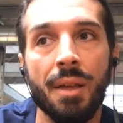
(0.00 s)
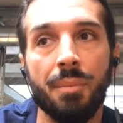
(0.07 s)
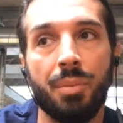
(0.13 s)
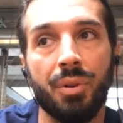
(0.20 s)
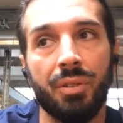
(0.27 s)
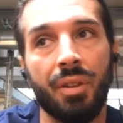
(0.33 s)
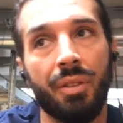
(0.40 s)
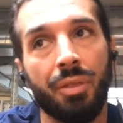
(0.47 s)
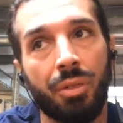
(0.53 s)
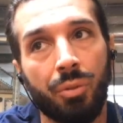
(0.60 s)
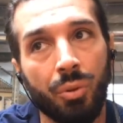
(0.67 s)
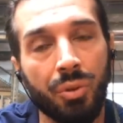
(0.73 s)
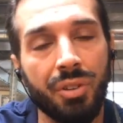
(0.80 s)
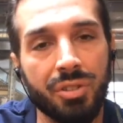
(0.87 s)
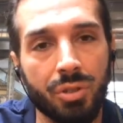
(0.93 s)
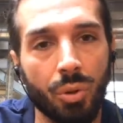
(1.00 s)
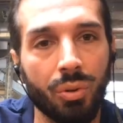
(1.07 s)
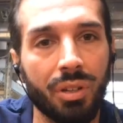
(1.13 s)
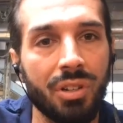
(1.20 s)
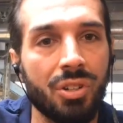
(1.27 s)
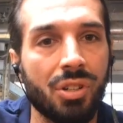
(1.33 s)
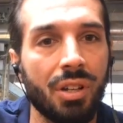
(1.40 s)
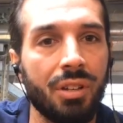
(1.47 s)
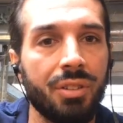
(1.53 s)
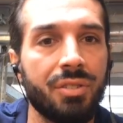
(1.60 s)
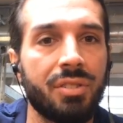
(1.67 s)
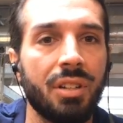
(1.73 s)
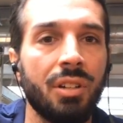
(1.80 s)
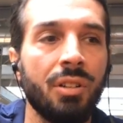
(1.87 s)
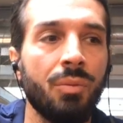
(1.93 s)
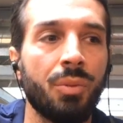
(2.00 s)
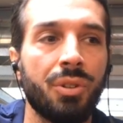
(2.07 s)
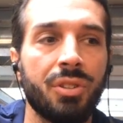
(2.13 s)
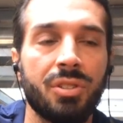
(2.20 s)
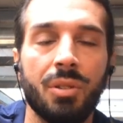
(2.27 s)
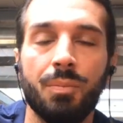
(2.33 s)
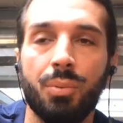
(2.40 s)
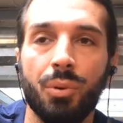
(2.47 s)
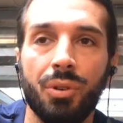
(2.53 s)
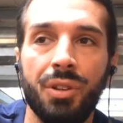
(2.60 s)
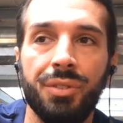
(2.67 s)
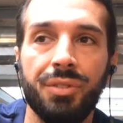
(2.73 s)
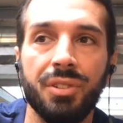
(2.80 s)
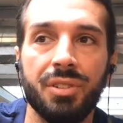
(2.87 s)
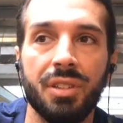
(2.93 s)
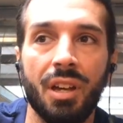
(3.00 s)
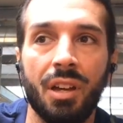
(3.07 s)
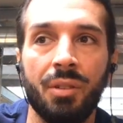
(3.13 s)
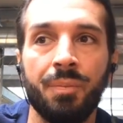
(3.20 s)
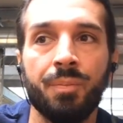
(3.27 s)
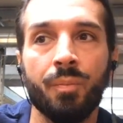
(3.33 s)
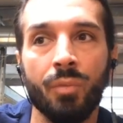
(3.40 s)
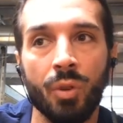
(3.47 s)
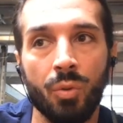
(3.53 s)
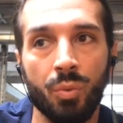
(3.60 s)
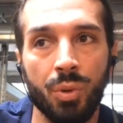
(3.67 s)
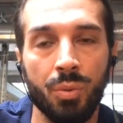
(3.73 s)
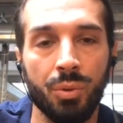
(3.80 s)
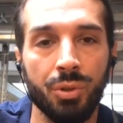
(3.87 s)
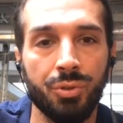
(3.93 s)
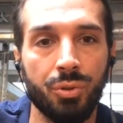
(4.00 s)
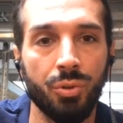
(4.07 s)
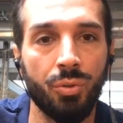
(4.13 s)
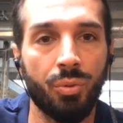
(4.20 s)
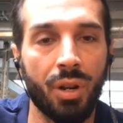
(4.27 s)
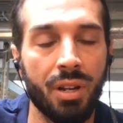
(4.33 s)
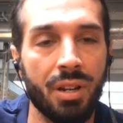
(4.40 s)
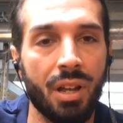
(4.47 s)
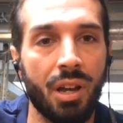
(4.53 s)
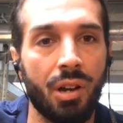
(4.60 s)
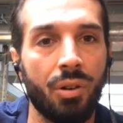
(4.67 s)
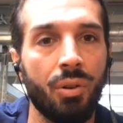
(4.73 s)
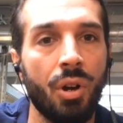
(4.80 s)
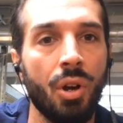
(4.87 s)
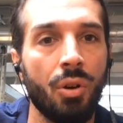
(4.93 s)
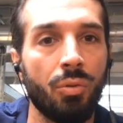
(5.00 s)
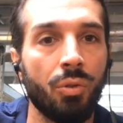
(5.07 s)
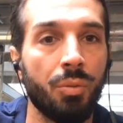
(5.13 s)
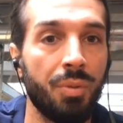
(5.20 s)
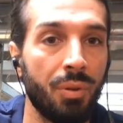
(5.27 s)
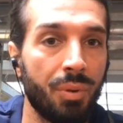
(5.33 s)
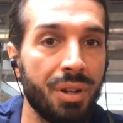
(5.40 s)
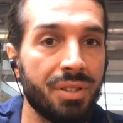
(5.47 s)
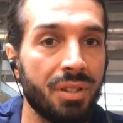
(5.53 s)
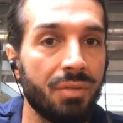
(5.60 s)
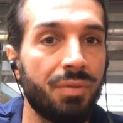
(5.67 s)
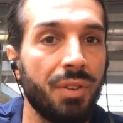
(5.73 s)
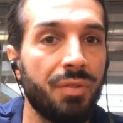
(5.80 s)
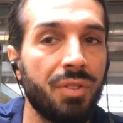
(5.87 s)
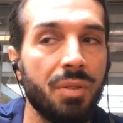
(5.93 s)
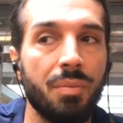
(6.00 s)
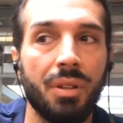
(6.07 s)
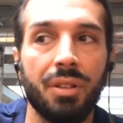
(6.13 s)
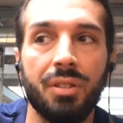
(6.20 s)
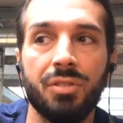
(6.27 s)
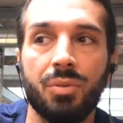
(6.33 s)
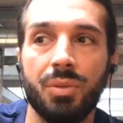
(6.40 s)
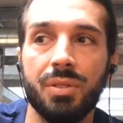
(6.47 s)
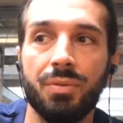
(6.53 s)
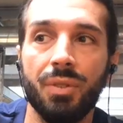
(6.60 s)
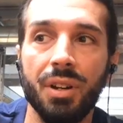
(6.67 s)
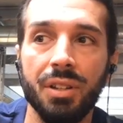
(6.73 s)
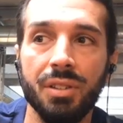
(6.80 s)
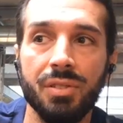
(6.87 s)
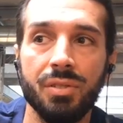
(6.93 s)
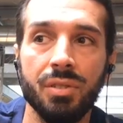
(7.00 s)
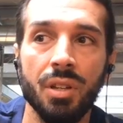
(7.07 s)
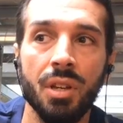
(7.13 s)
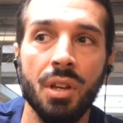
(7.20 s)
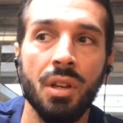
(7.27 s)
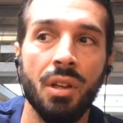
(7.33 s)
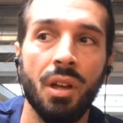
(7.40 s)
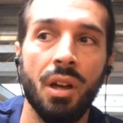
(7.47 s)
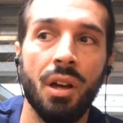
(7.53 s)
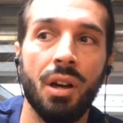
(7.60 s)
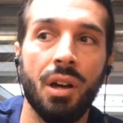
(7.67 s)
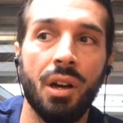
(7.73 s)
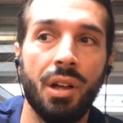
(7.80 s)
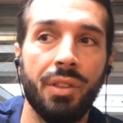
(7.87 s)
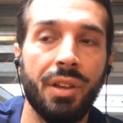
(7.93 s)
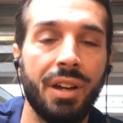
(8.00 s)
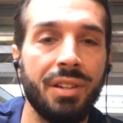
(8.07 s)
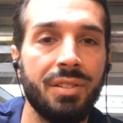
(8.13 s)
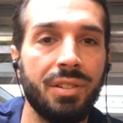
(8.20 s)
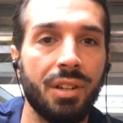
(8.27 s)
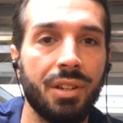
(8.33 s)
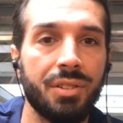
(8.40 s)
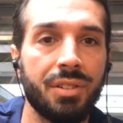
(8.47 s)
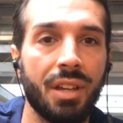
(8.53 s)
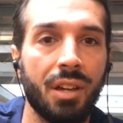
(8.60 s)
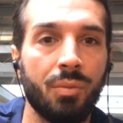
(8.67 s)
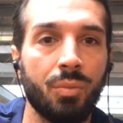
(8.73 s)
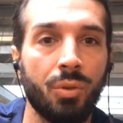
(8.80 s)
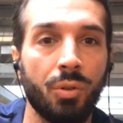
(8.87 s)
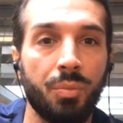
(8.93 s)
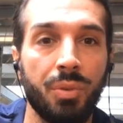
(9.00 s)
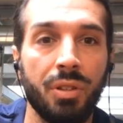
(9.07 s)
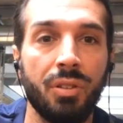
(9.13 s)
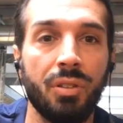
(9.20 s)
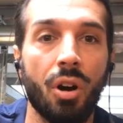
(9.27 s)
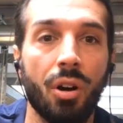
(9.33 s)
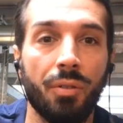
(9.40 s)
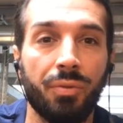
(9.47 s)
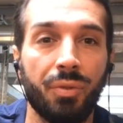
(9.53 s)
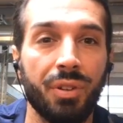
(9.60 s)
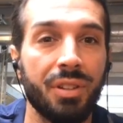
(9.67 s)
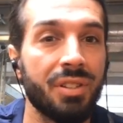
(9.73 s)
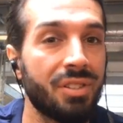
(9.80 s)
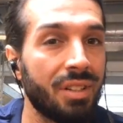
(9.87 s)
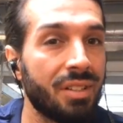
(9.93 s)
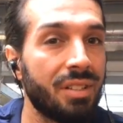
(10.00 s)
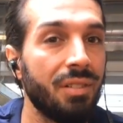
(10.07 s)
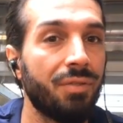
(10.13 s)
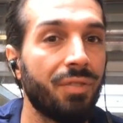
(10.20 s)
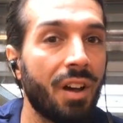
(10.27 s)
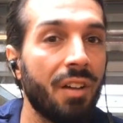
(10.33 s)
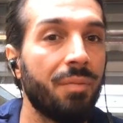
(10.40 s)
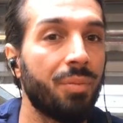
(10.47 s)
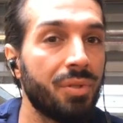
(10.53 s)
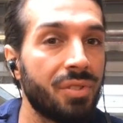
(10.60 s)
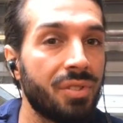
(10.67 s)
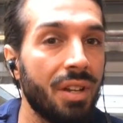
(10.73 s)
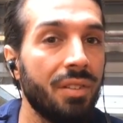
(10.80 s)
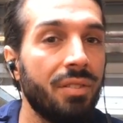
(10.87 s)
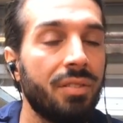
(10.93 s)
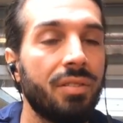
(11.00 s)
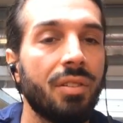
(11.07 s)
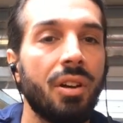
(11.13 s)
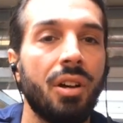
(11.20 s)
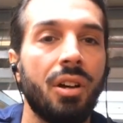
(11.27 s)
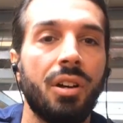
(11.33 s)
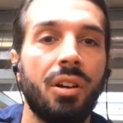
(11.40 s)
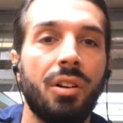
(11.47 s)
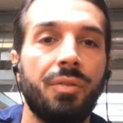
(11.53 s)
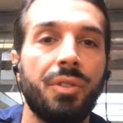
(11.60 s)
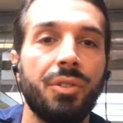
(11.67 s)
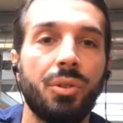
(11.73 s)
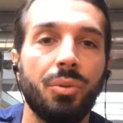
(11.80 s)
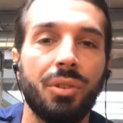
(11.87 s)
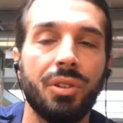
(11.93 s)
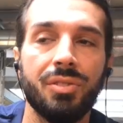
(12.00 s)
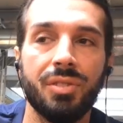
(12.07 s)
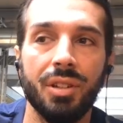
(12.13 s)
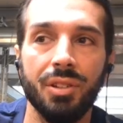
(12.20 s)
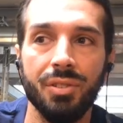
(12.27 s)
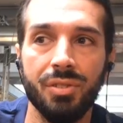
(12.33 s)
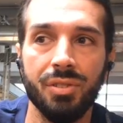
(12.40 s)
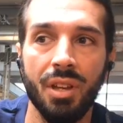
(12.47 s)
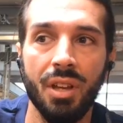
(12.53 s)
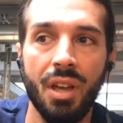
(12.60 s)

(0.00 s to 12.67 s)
But through this token sale, what is important is that we will do right now, we'll be raising 50 million Swiss francs. The idea is that we'll be offering 65% of the token sales,